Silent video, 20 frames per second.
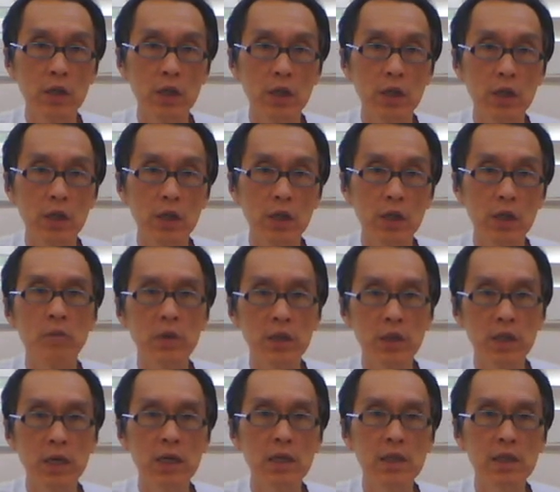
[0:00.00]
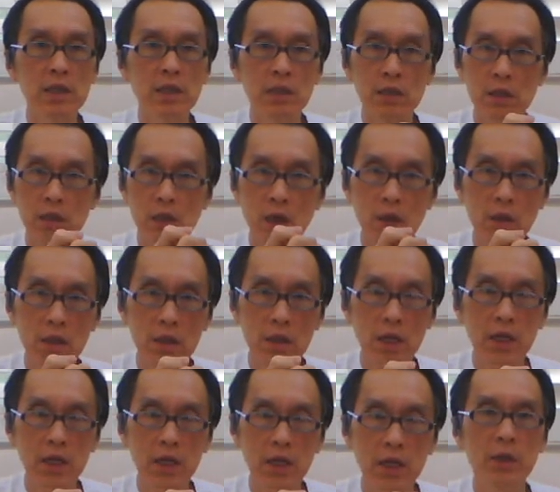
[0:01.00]
Cannot be tense. It's not a
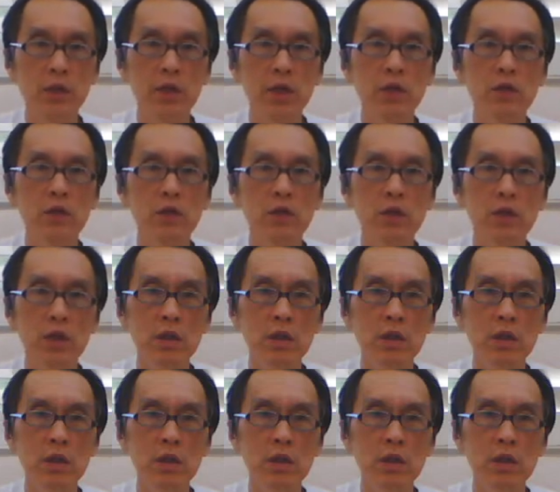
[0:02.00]
dynamic tension.